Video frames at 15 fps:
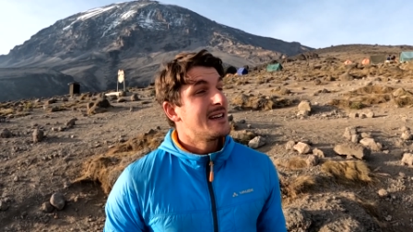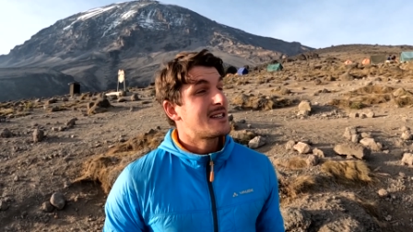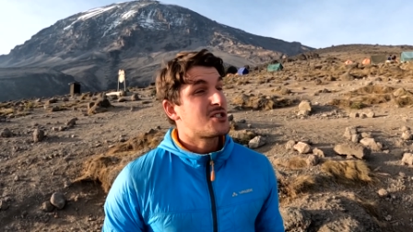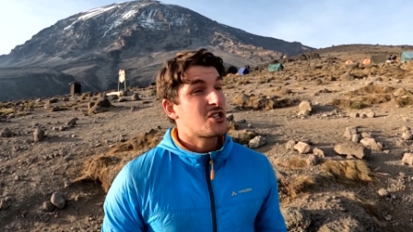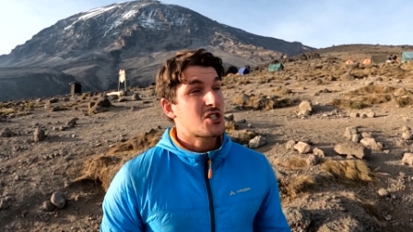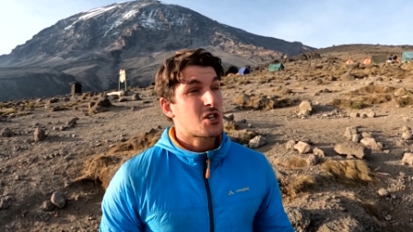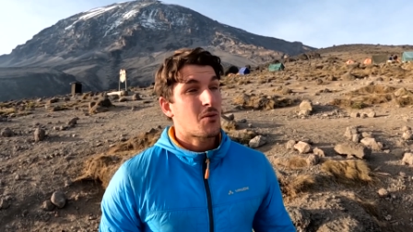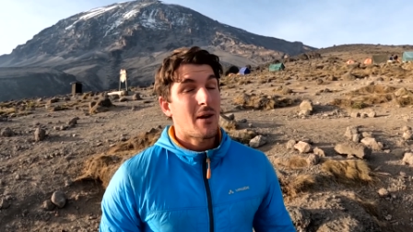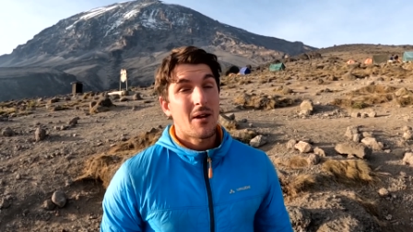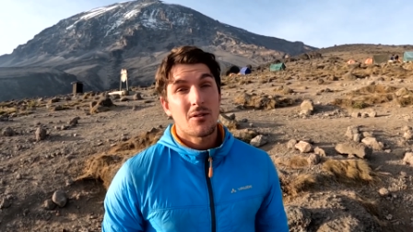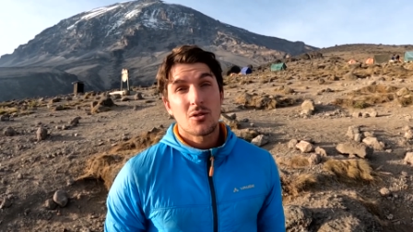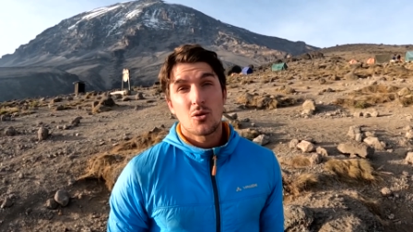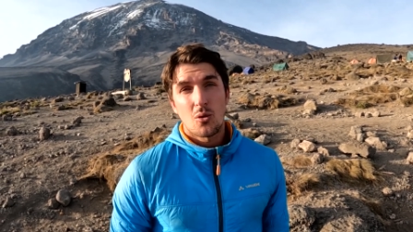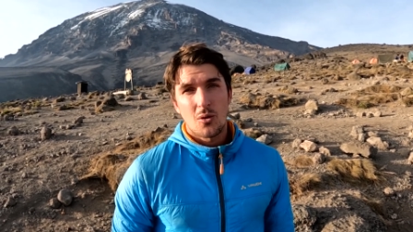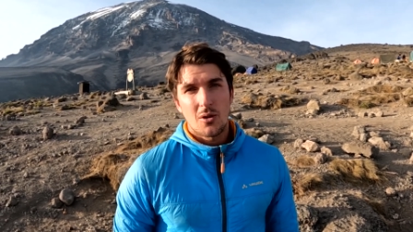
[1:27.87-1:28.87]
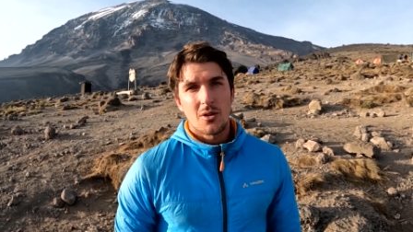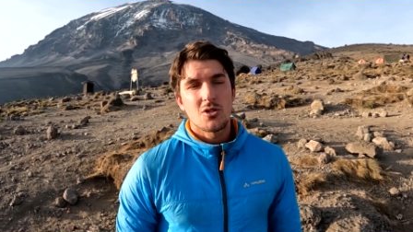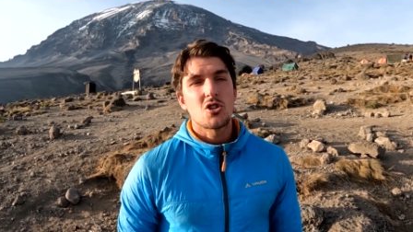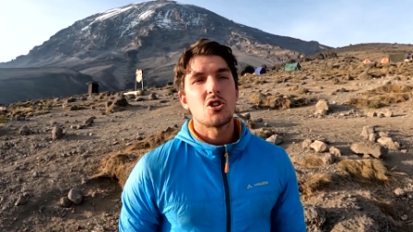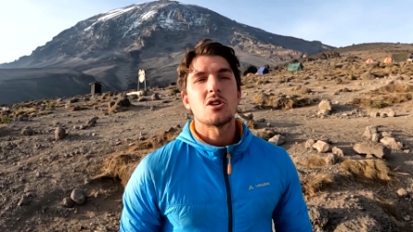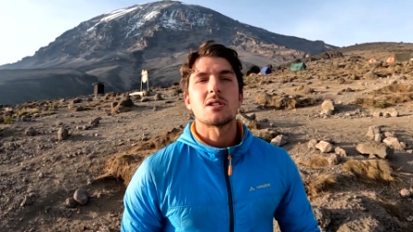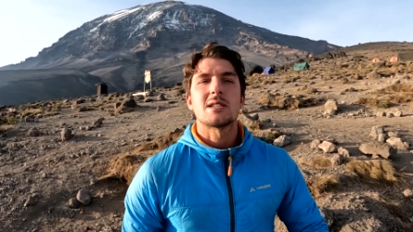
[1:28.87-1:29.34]
It's just around the corner.
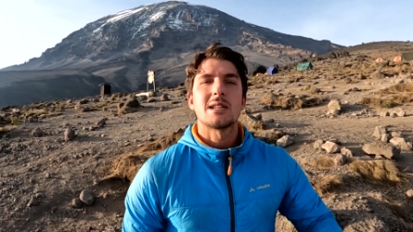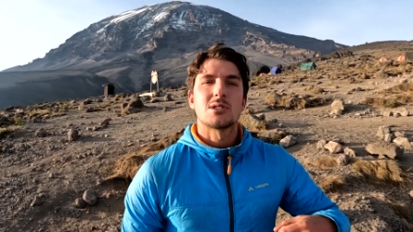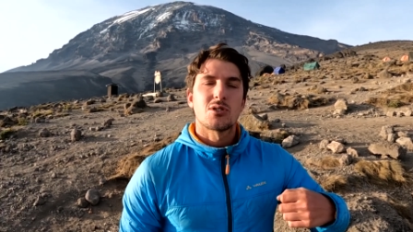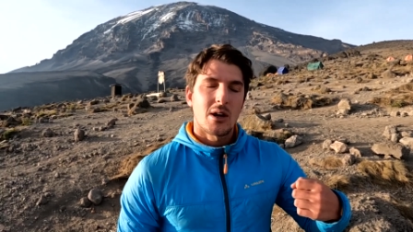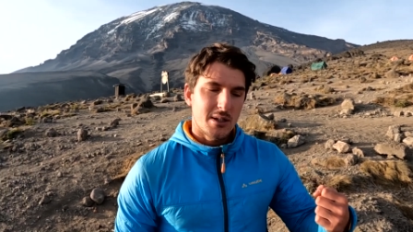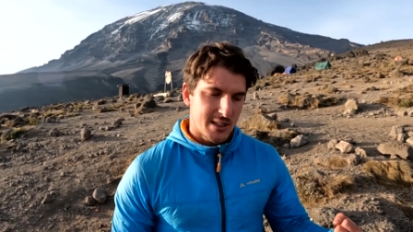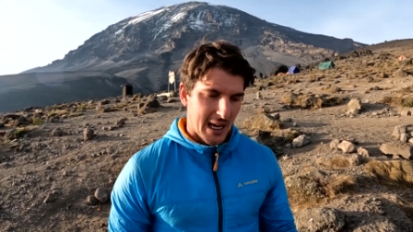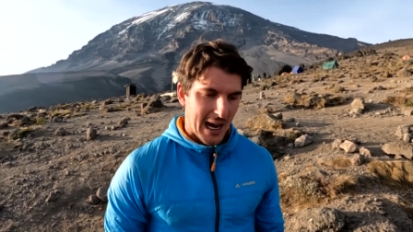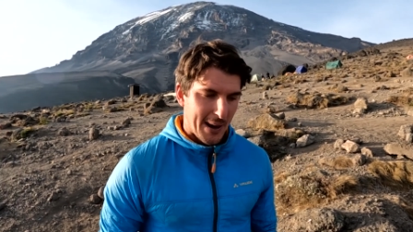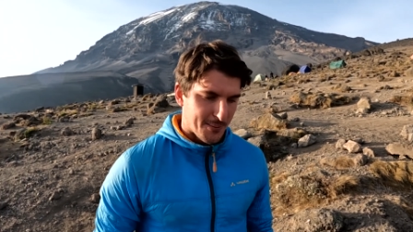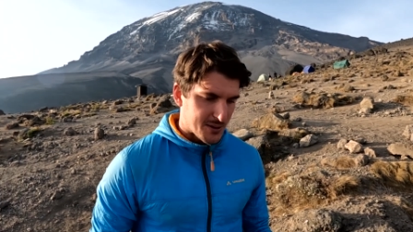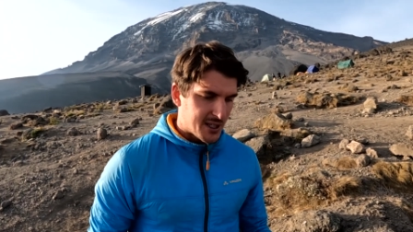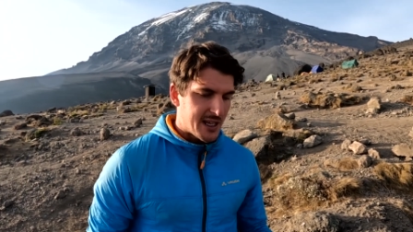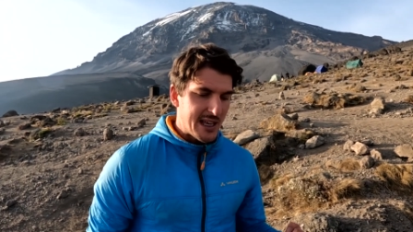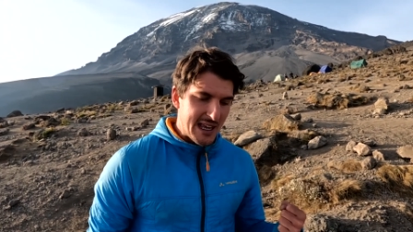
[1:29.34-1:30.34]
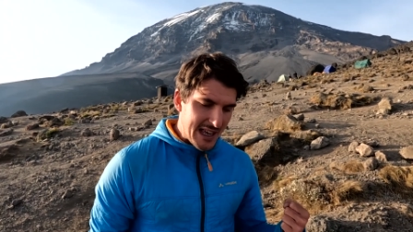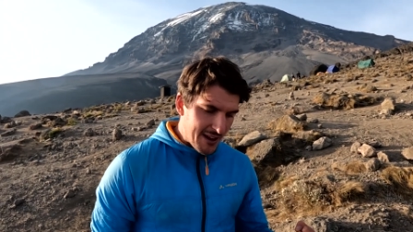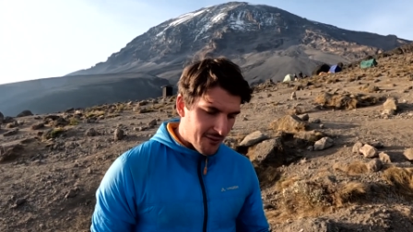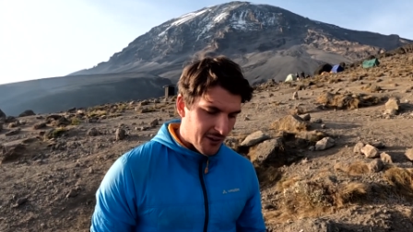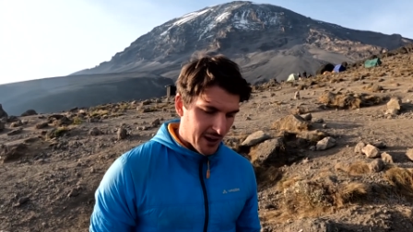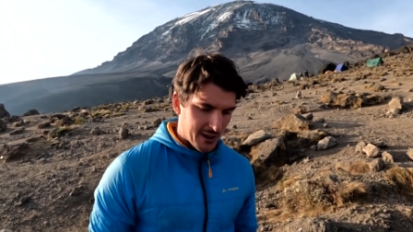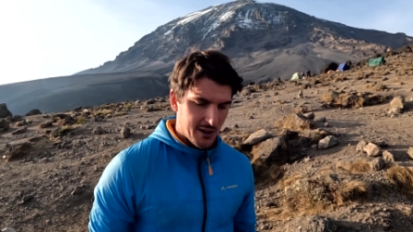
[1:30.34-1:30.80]
You just need to adapt
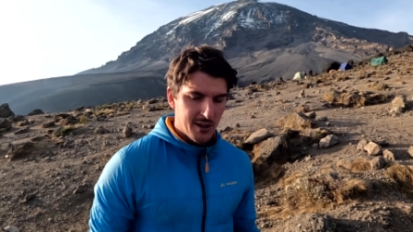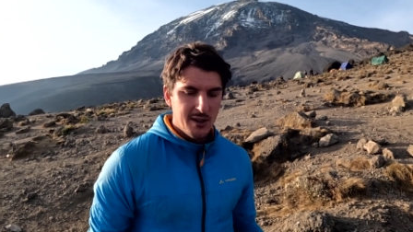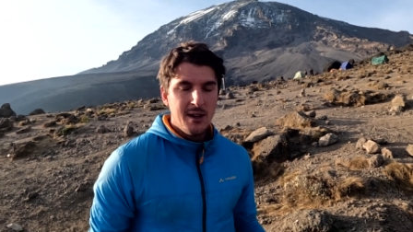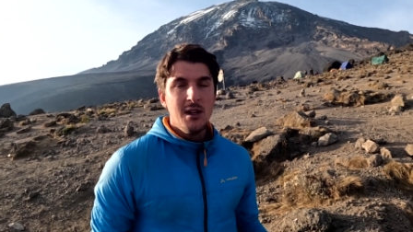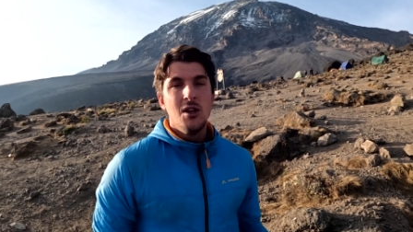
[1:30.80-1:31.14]
even